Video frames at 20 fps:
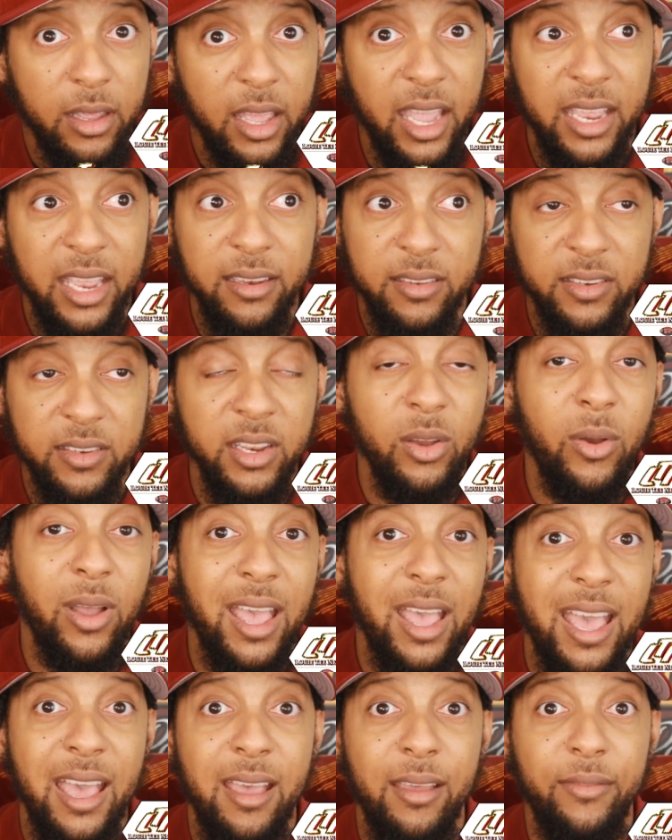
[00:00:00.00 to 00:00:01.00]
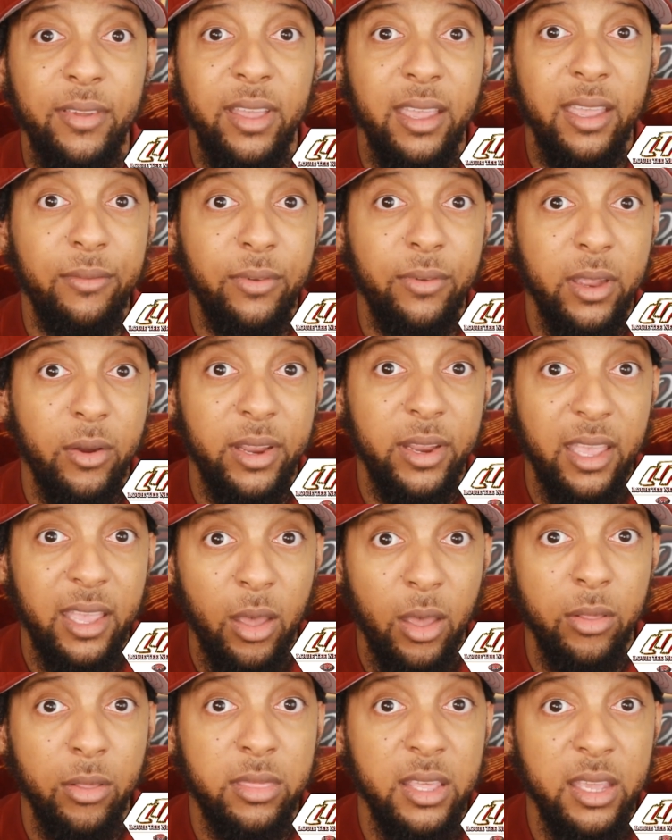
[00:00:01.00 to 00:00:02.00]
and still have a very
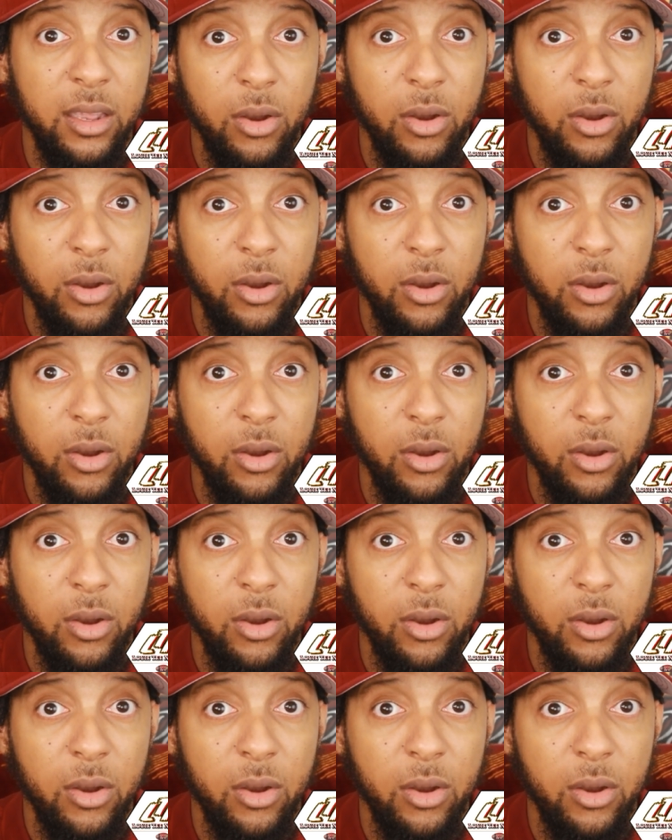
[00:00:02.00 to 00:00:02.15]
healthy